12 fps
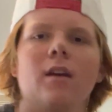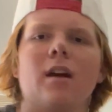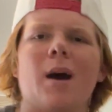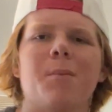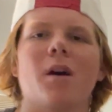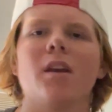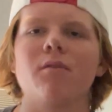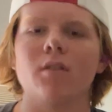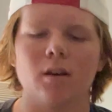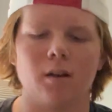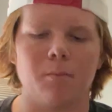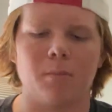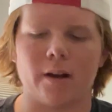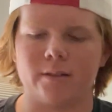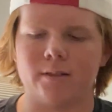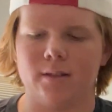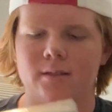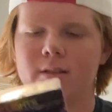I'm not even gonna unbox
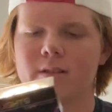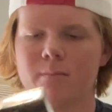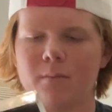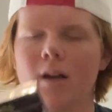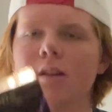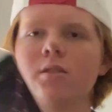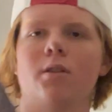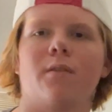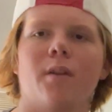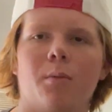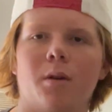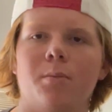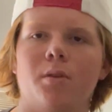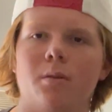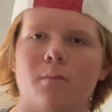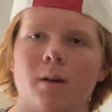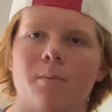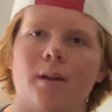these because I'm not sure if I want to put them up.